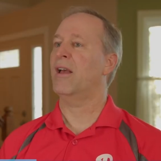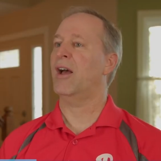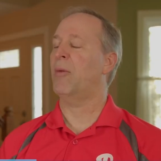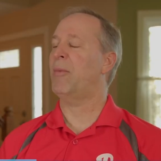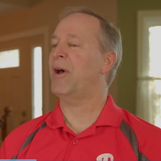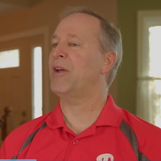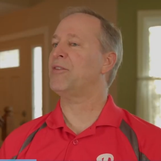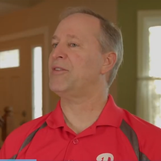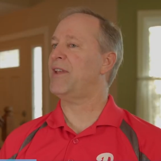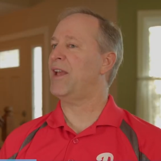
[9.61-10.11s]

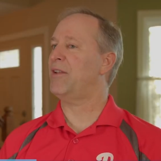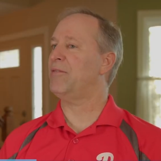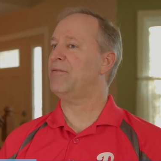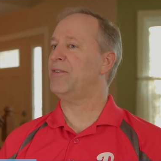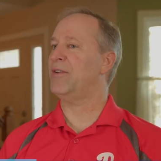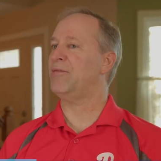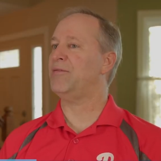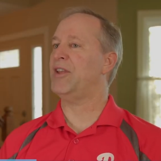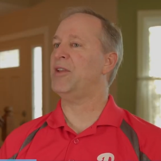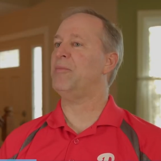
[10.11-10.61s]
about 10,
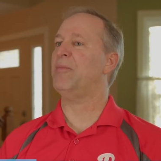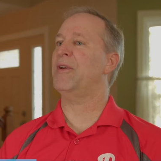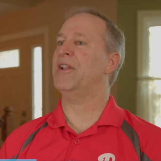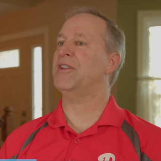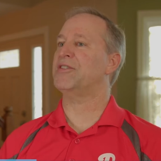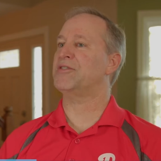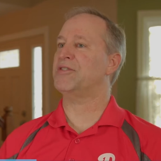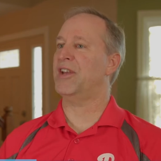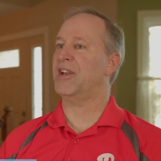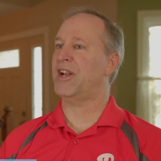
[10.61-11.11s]
15
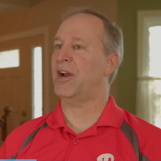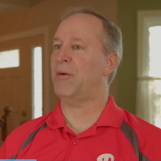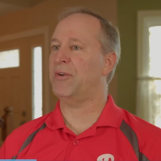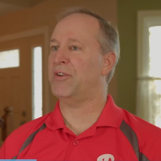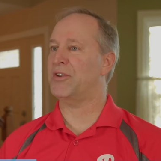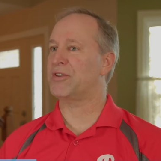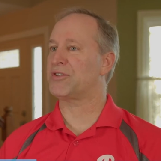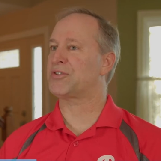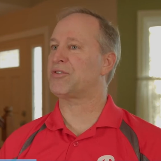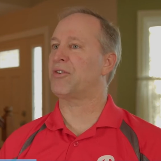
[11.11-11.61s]
minutes in, I
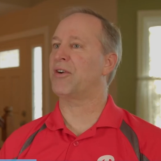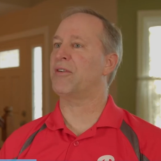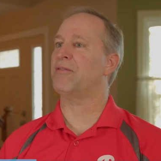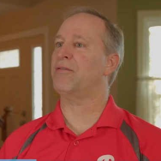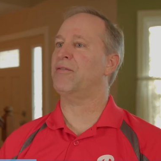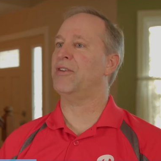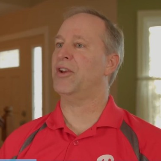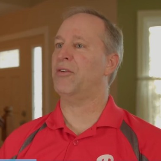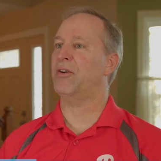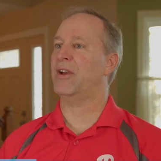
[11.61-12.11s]
would just start
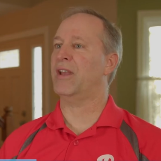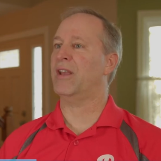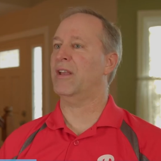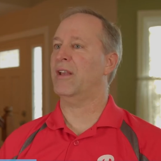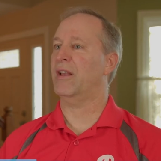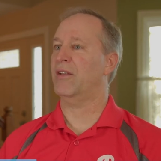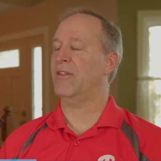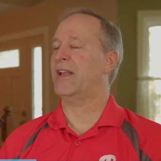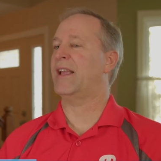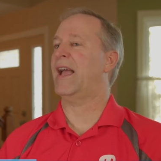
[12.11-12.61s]
feeling
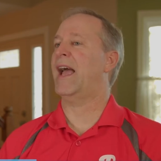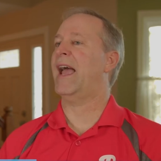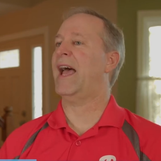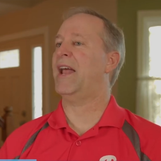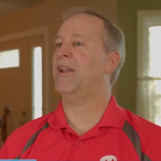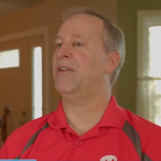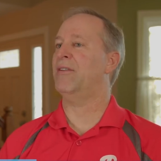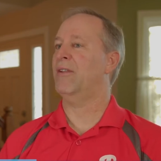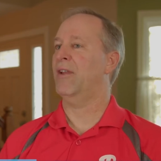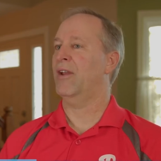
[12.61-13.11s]
like I
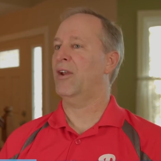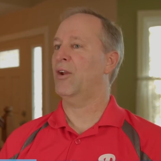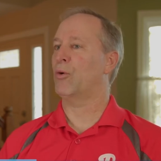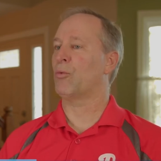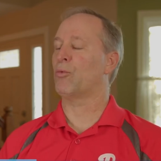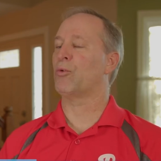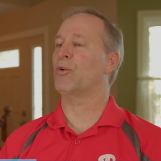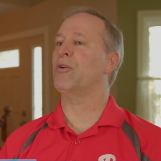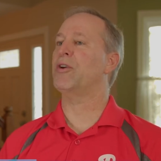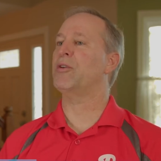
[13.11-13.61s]
had
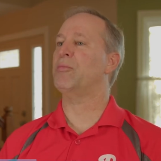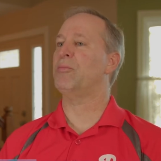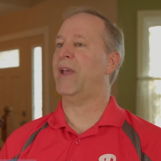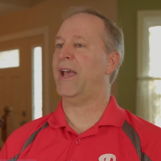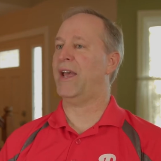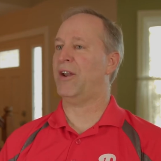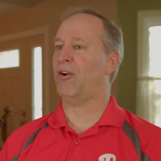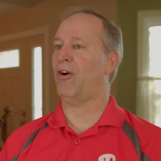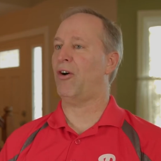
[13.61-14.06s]
really bad